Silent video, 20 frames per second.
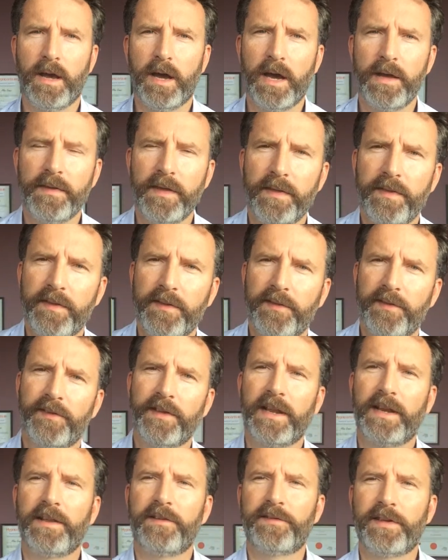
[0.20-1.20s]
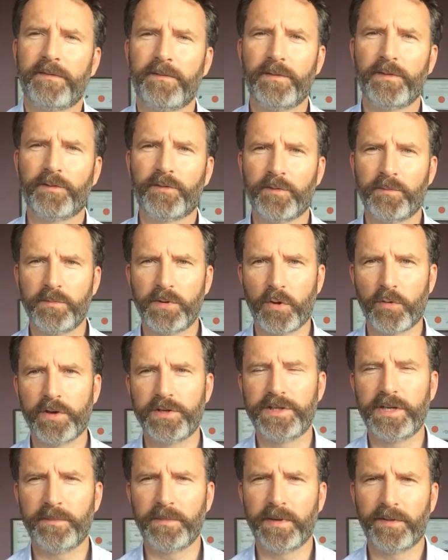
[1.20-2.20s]
Hi there, this is Alex Evans from
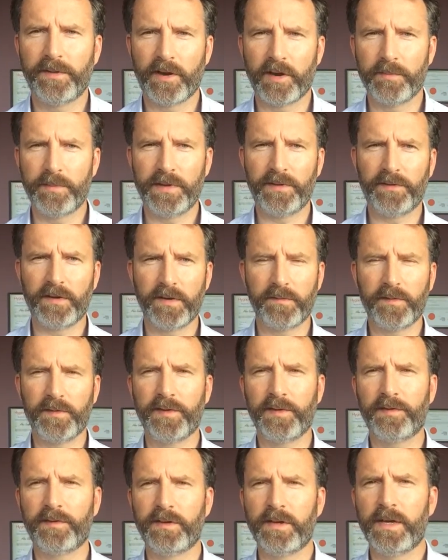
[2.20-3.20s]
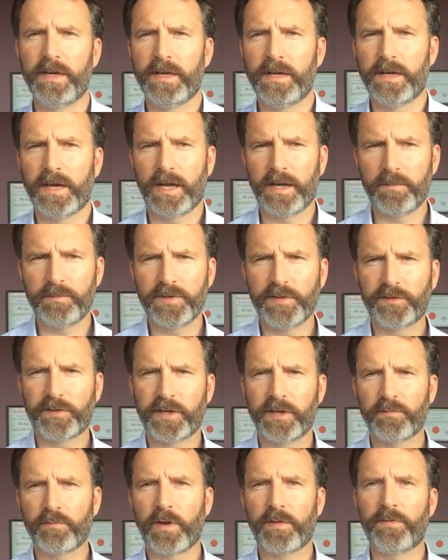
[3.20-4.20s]
Norwich Hypnotherapy Services, and I'm just
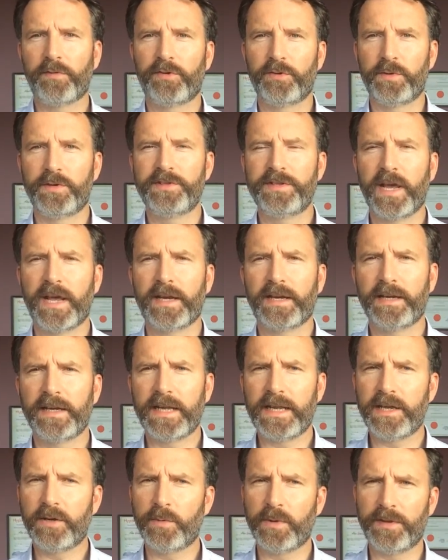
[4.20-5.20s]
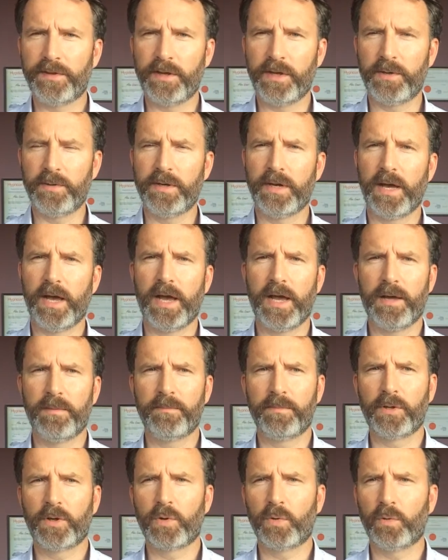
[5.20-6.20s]
going to run through a technique with you
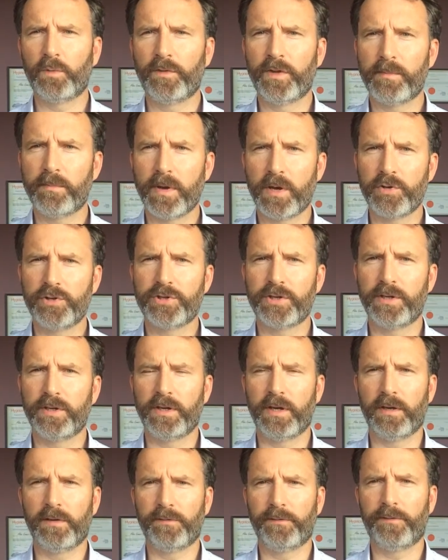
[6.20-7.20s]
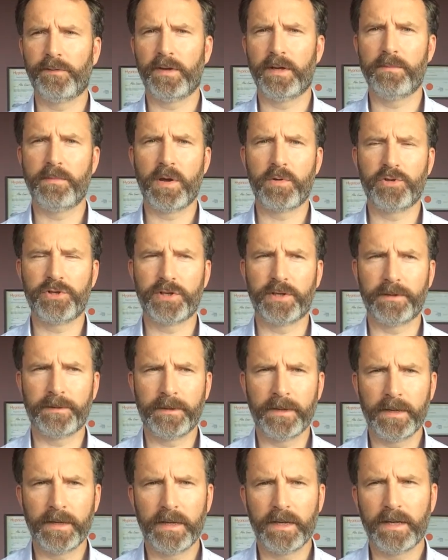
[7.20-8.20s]
called the motion of emotion.
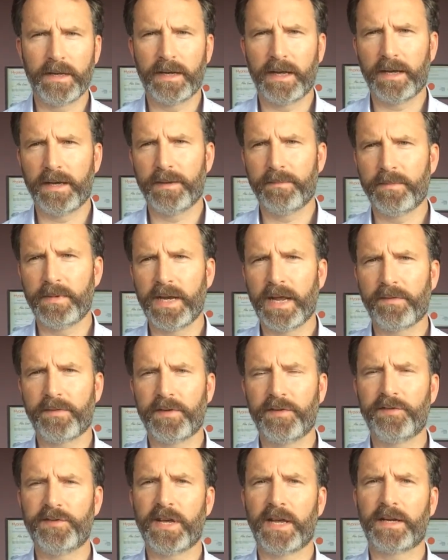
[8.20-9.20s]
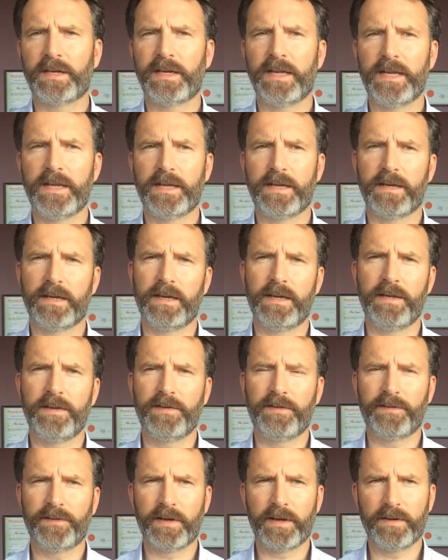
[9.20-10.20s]
Now this technique
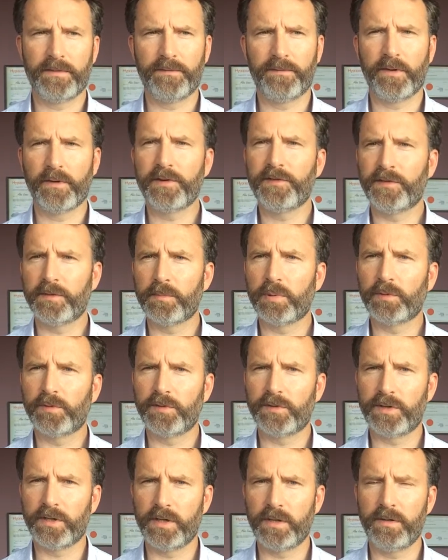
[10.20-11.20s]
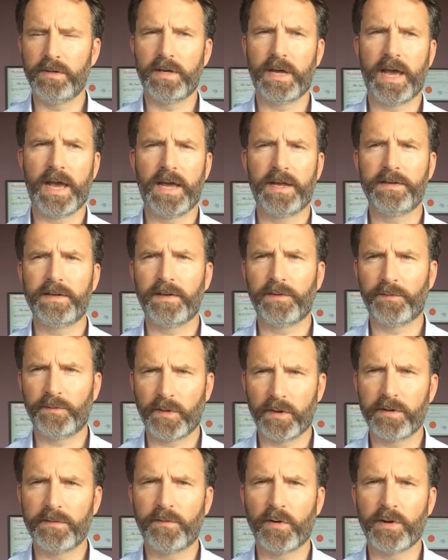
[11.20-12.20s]
is very simple to do and it's
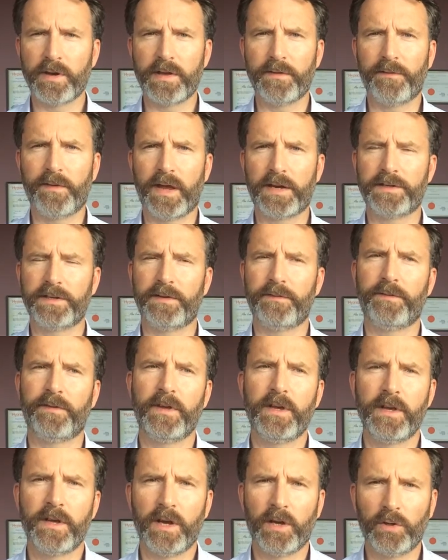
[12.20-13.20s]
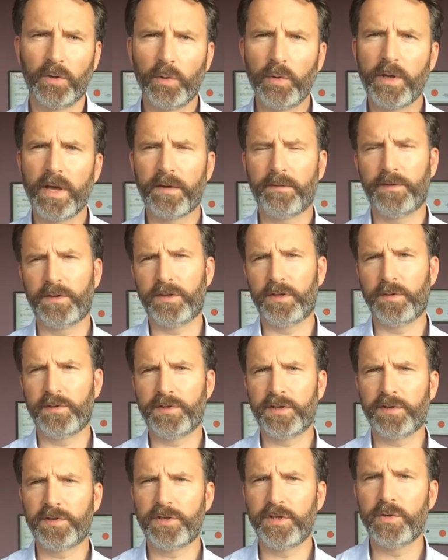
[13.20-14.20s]
very, very effective. And all you have to do is
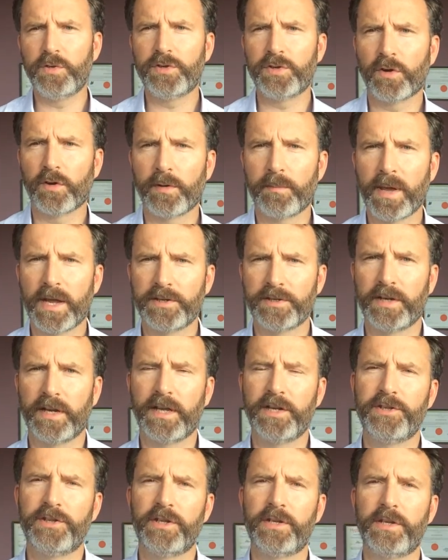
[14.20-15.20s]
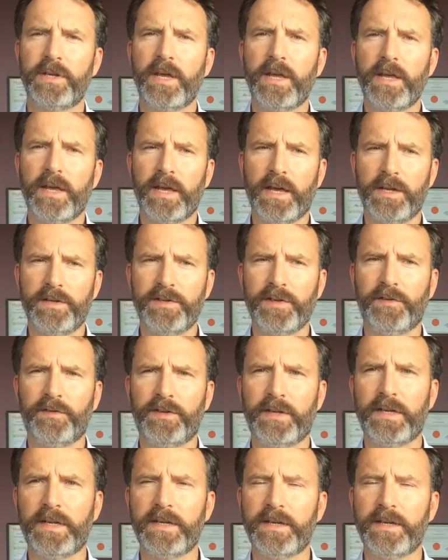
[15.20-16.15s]
just use your imagination and just